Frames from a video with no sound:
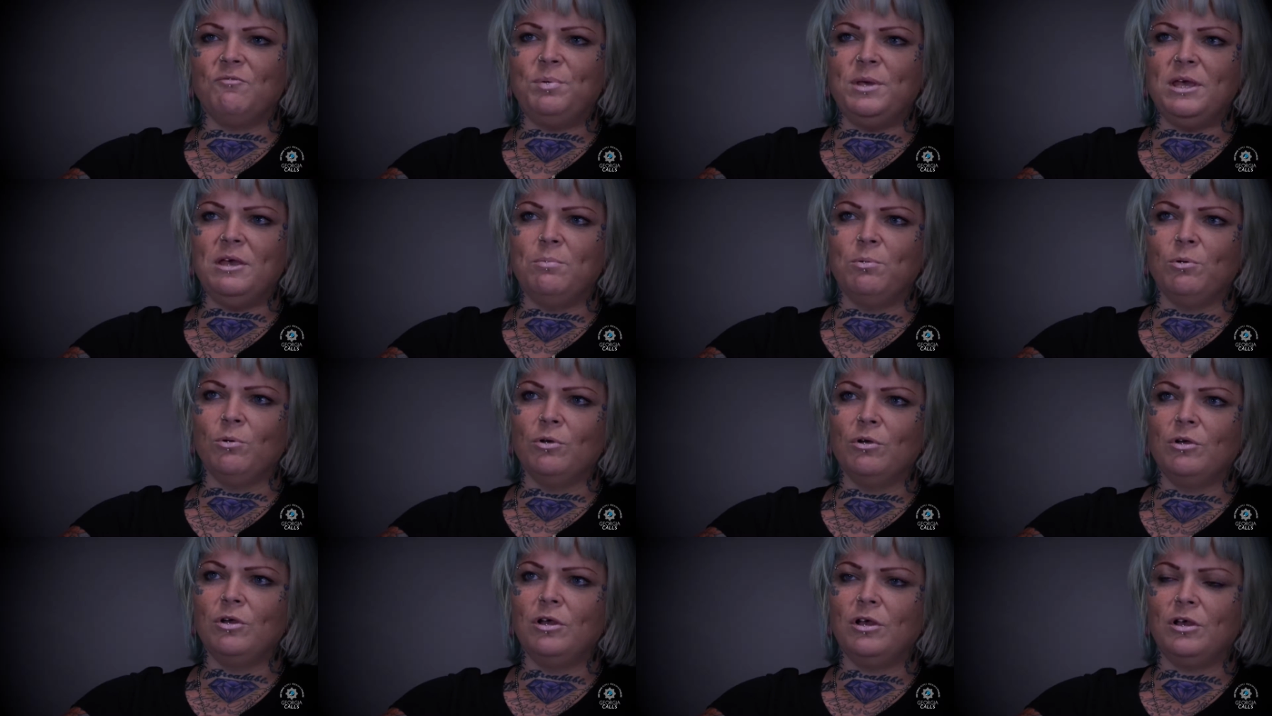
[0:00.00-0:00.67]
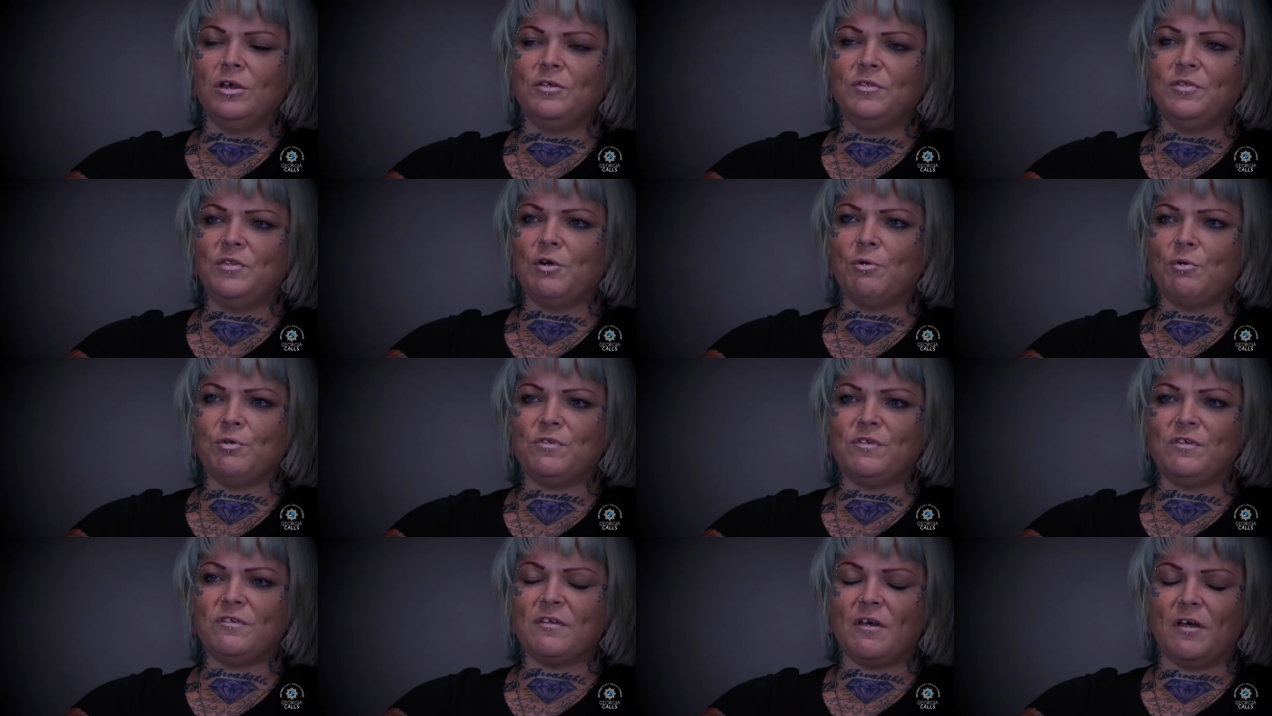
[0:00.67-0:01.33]
of people. There
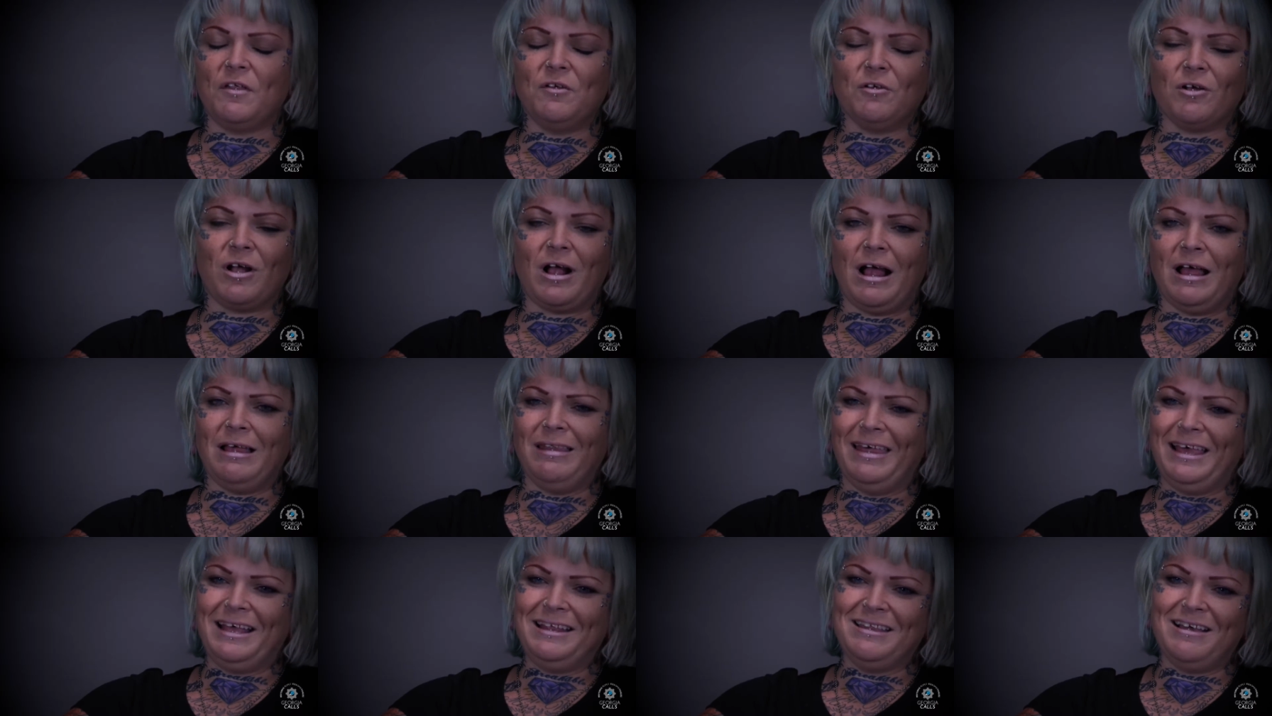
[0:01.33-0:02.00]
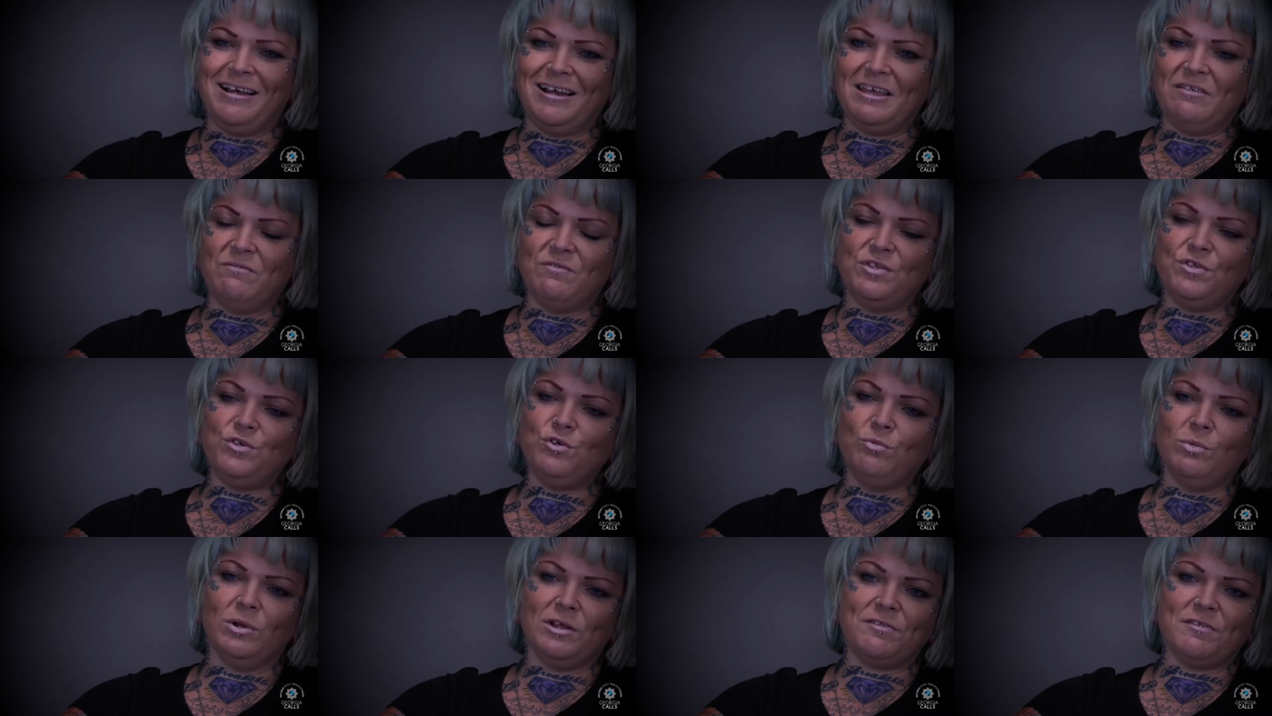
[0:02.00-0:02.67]
was this other guy, like not even
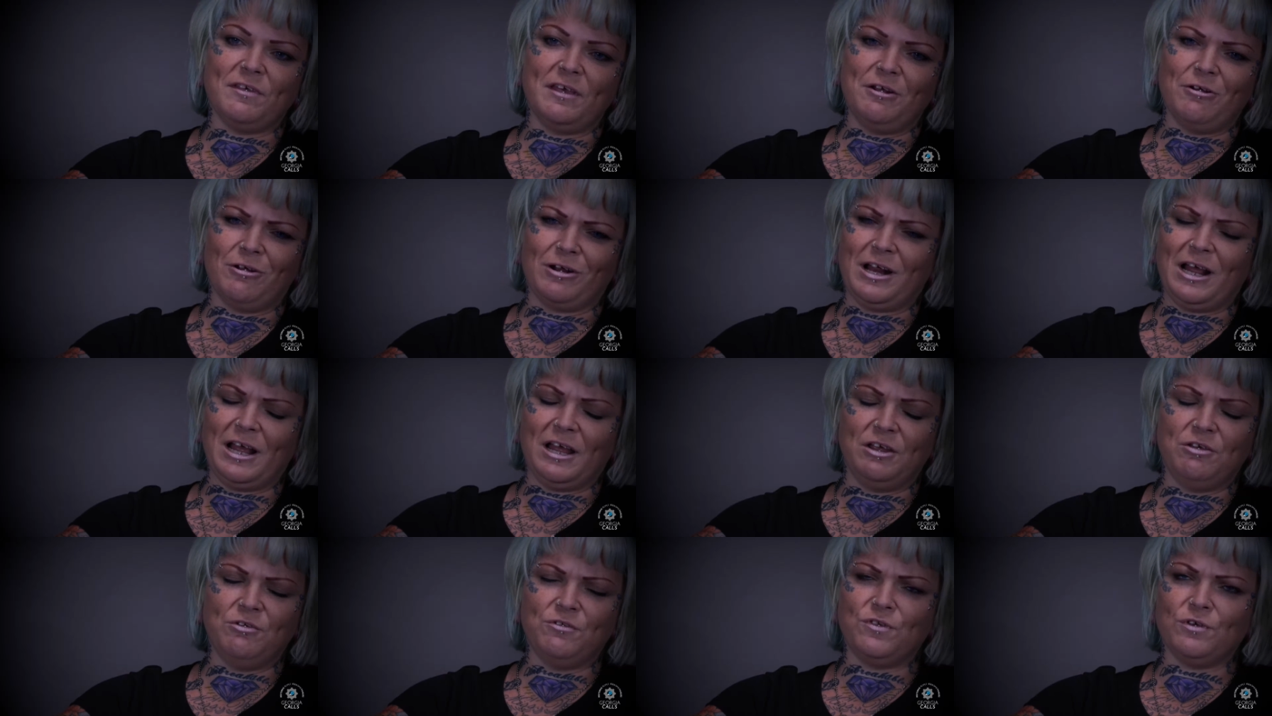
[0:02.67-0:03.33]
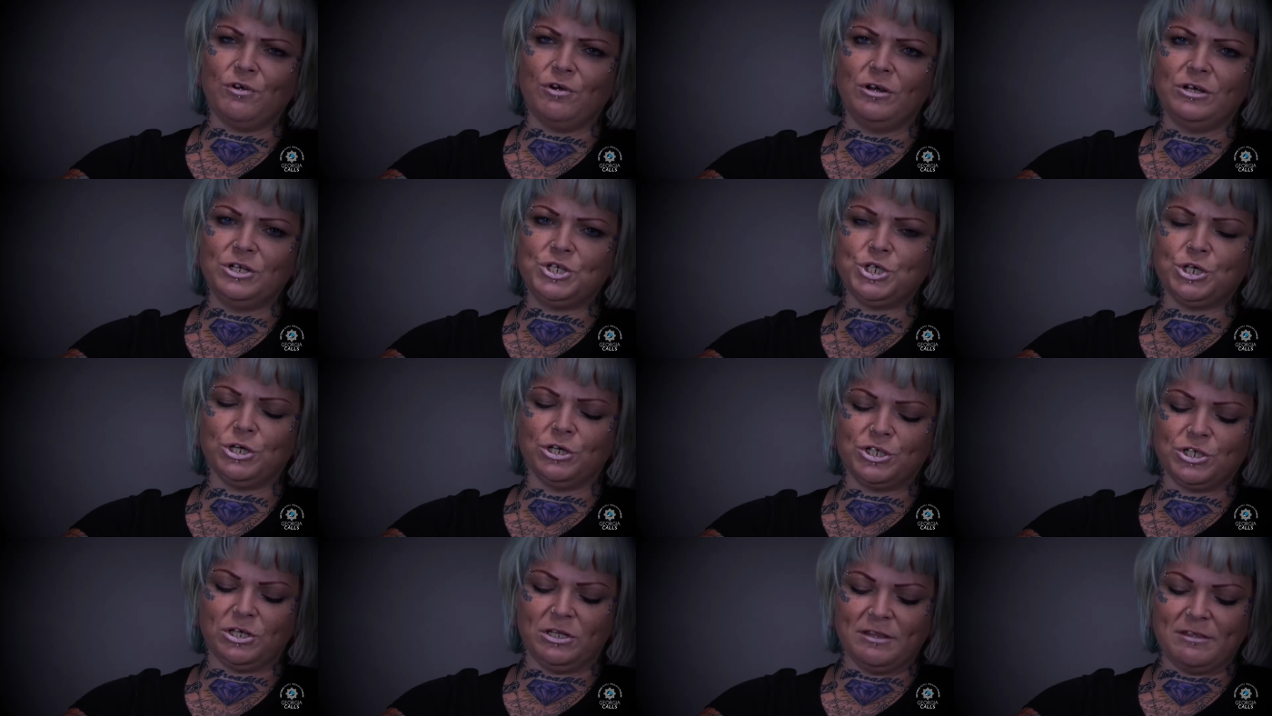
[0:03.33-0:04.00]
two months later, and I used to go to
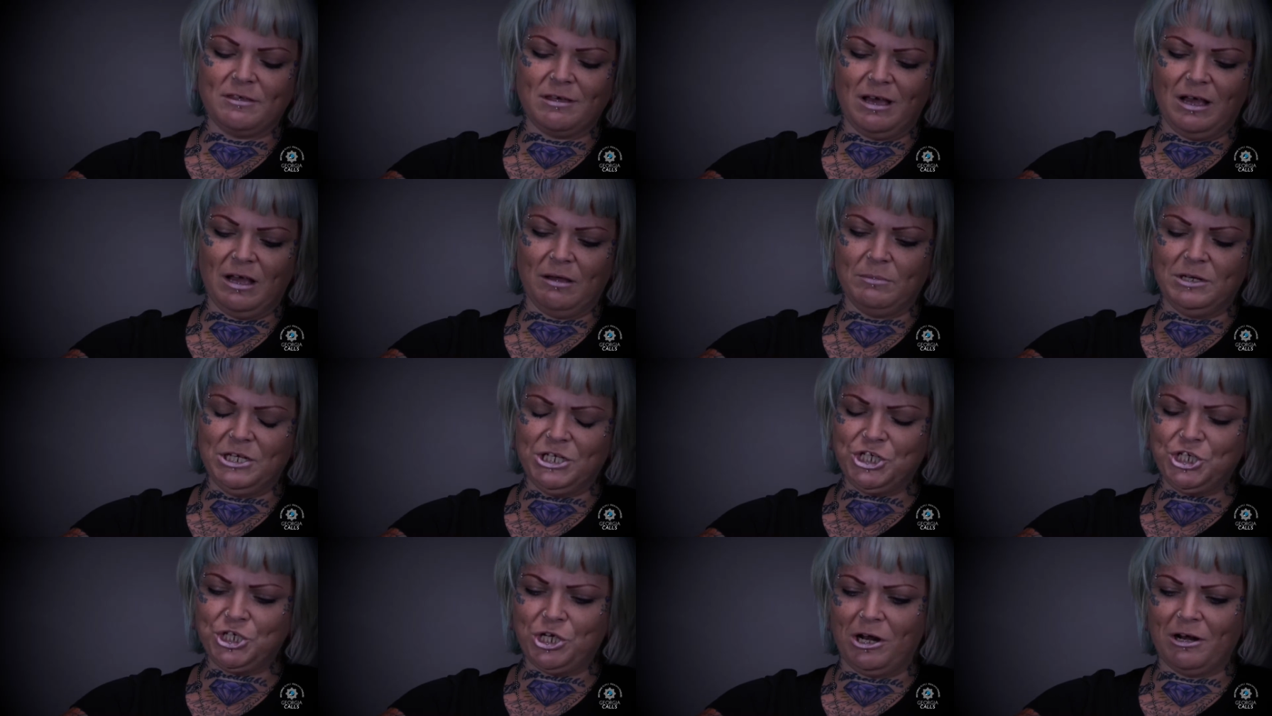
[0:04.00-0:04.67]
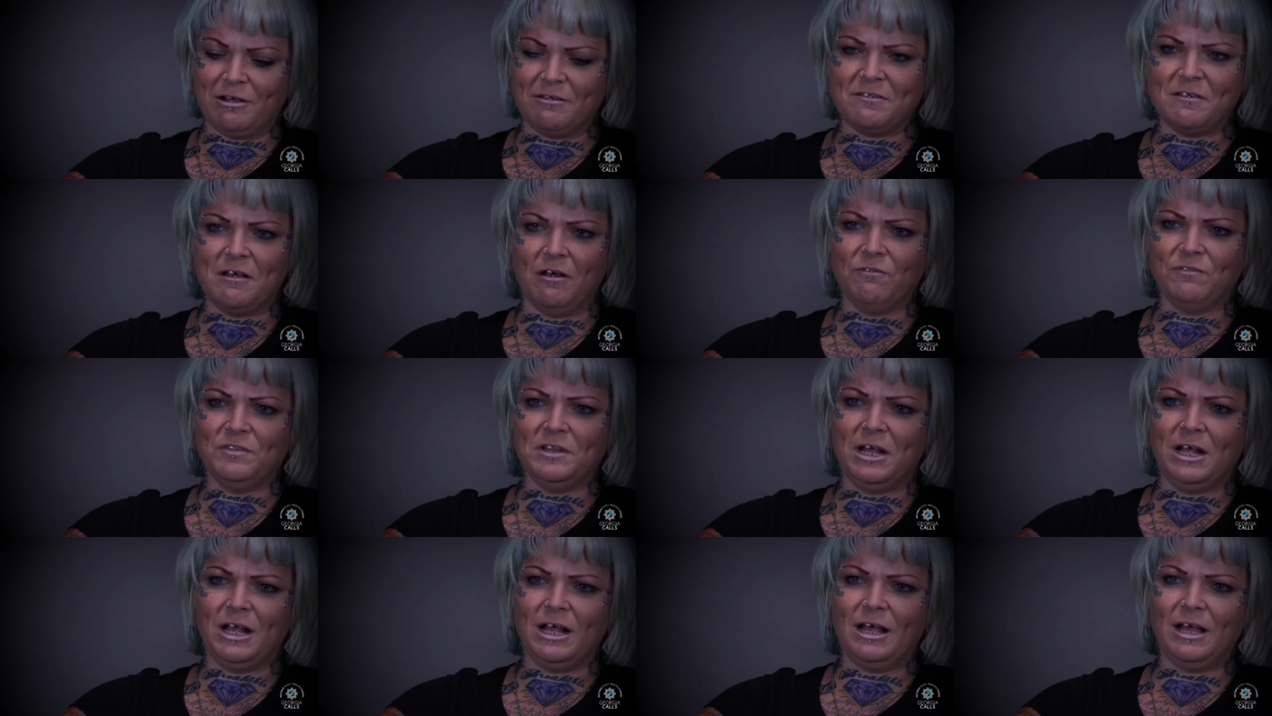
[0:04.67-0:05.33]
church all the time, and he shot himself
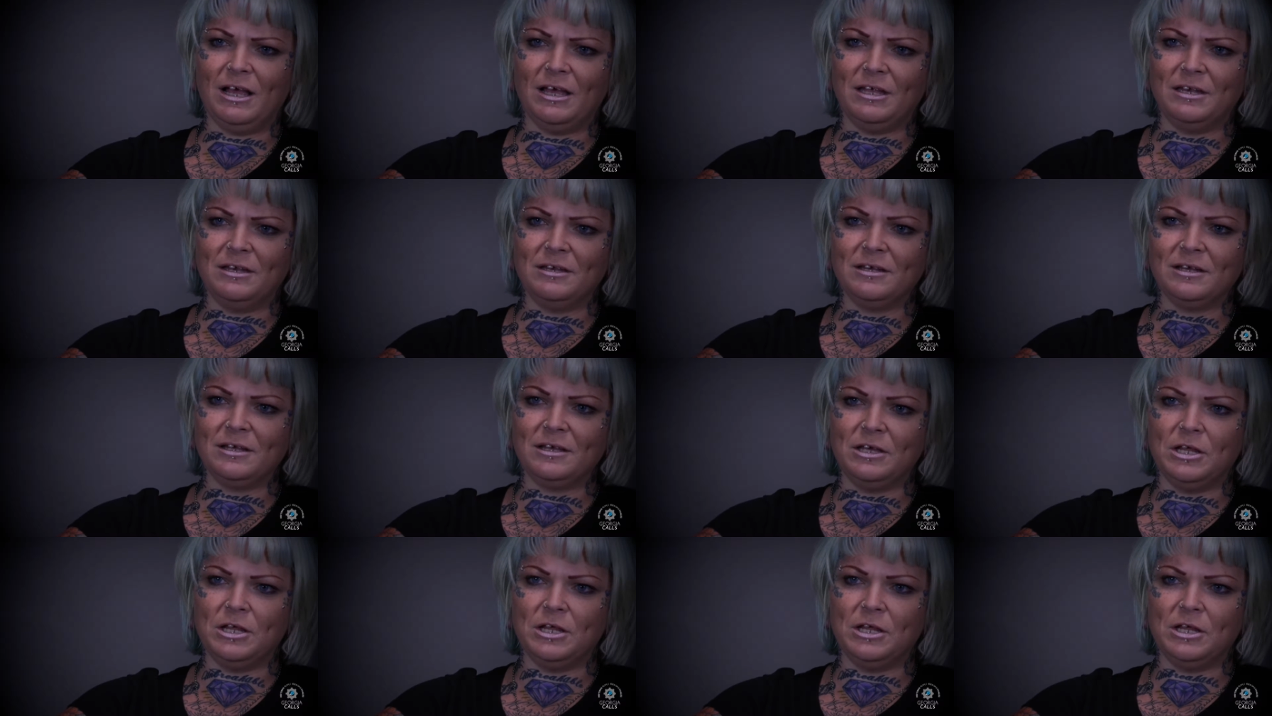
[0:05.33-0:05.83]
in the head.